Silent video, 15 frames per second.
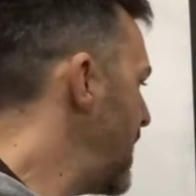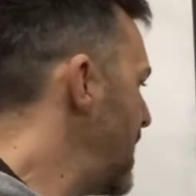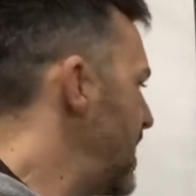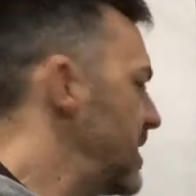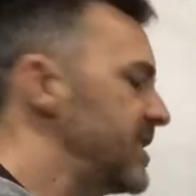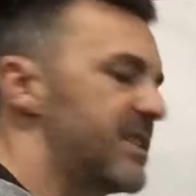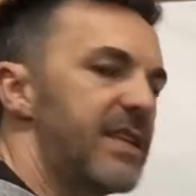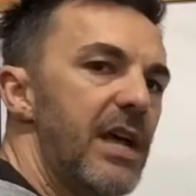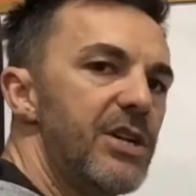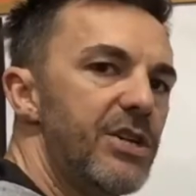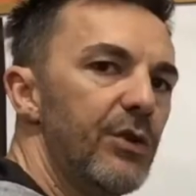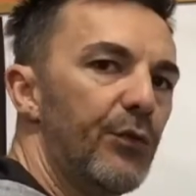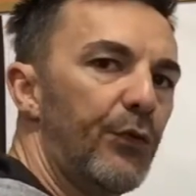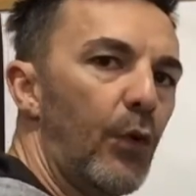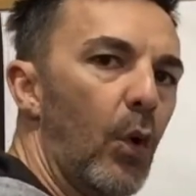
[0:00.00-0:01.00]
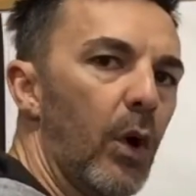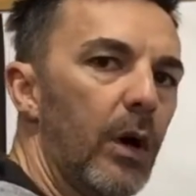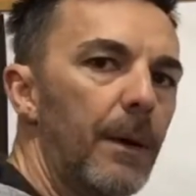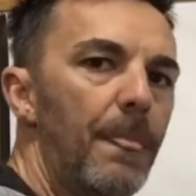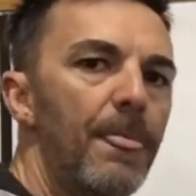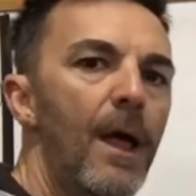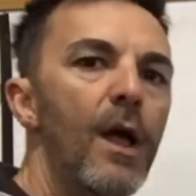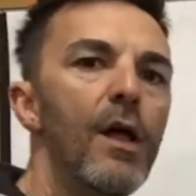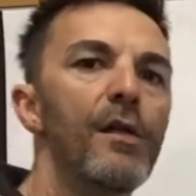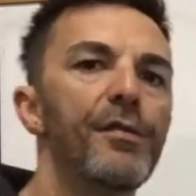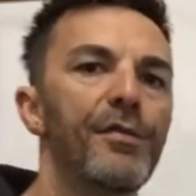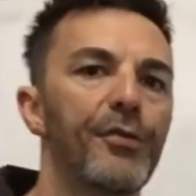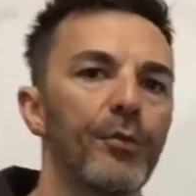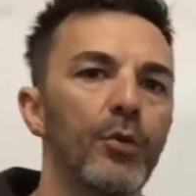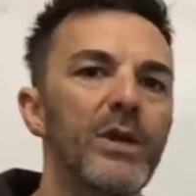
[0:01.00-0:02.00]
Station 4,
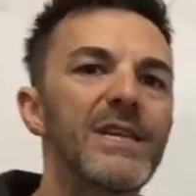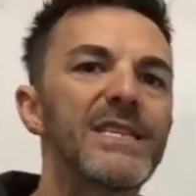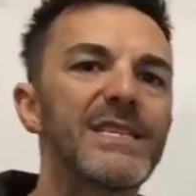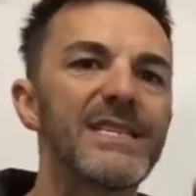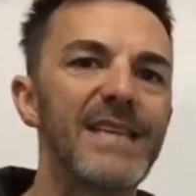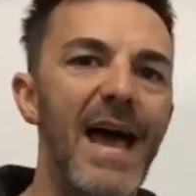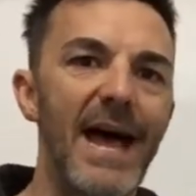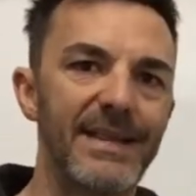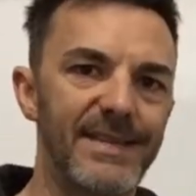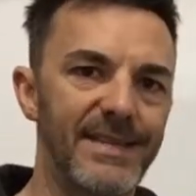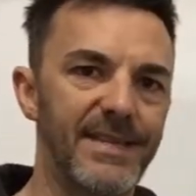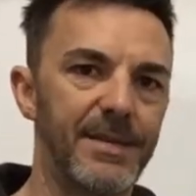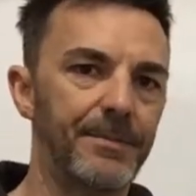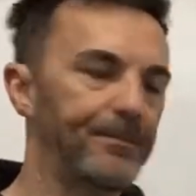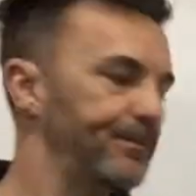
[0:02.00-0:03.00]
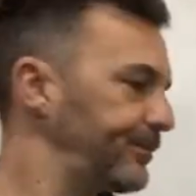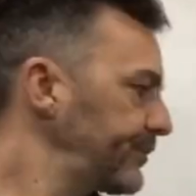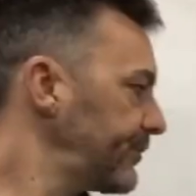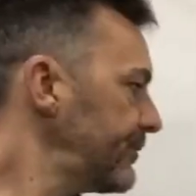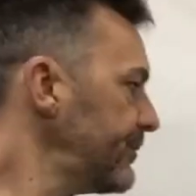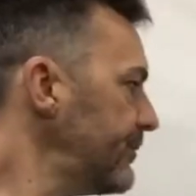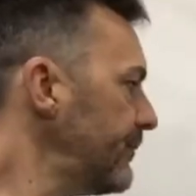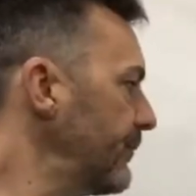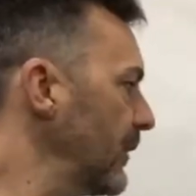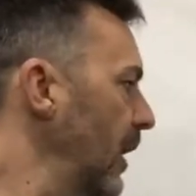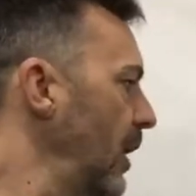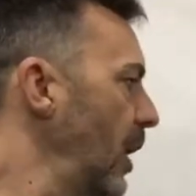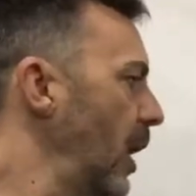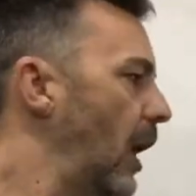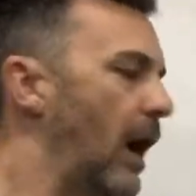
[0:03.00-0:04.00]
3 sets
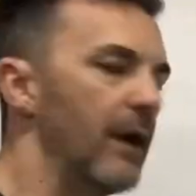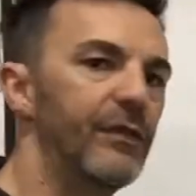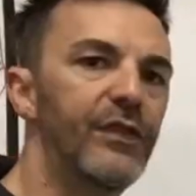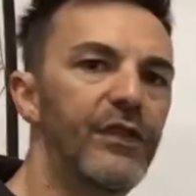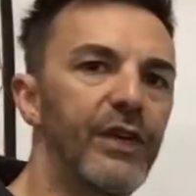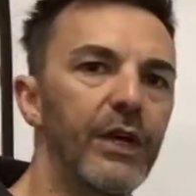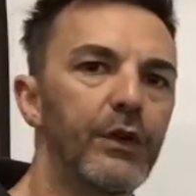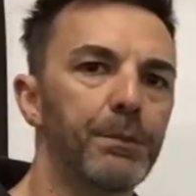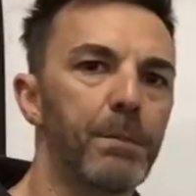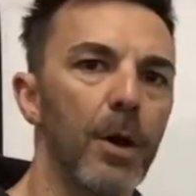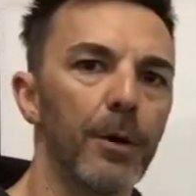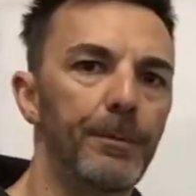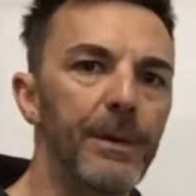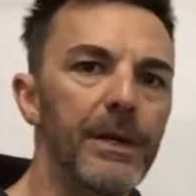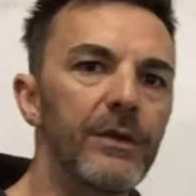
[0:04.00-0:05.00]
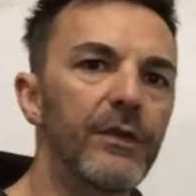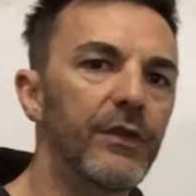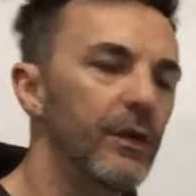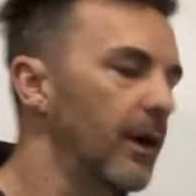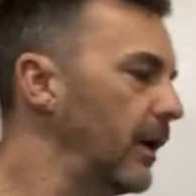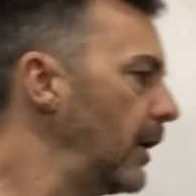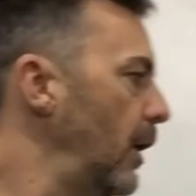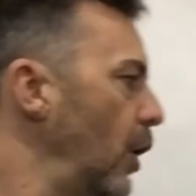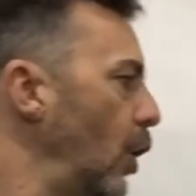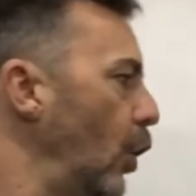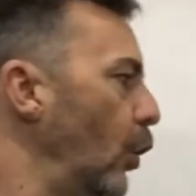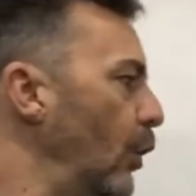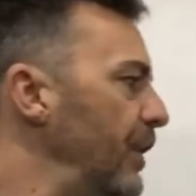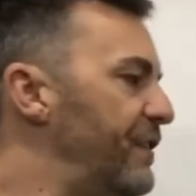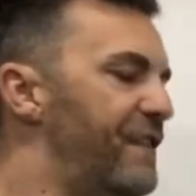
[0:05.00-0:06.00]
of 6 burpees
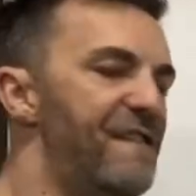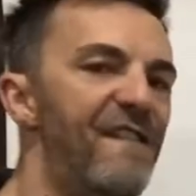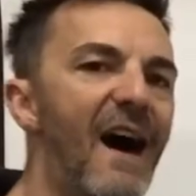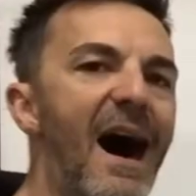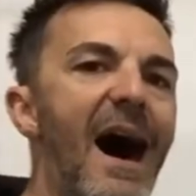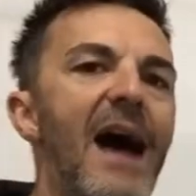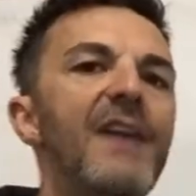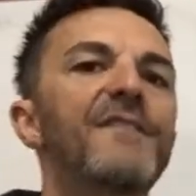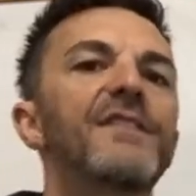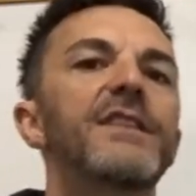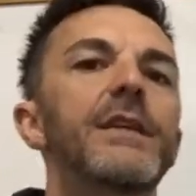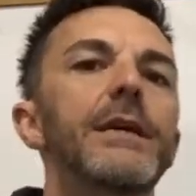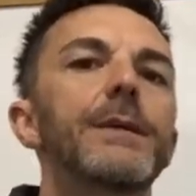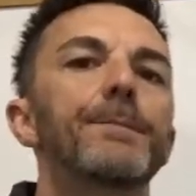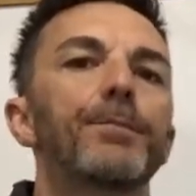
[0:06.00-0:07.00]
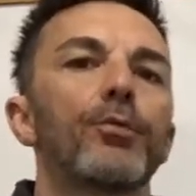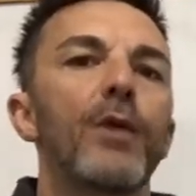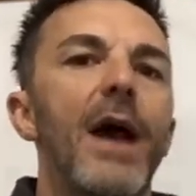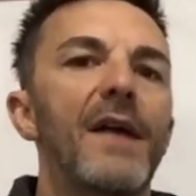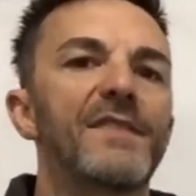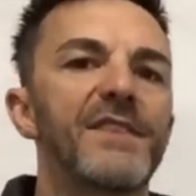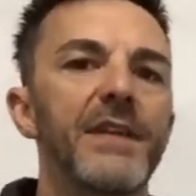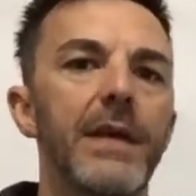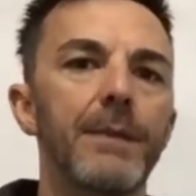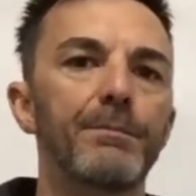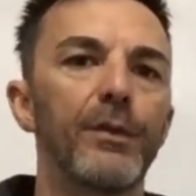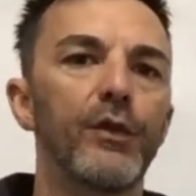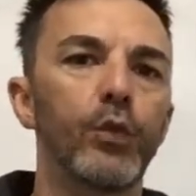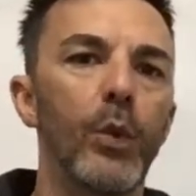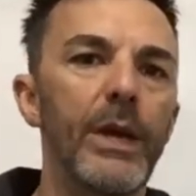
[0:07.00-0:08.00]
with 5 deep breaths in
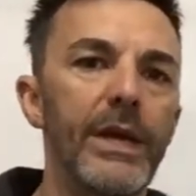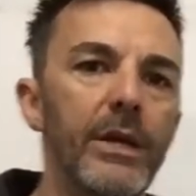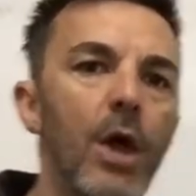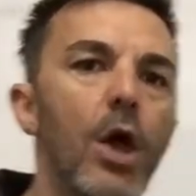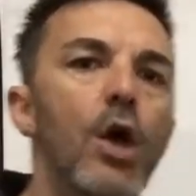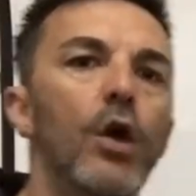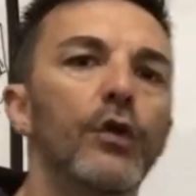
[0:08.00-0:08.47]
between.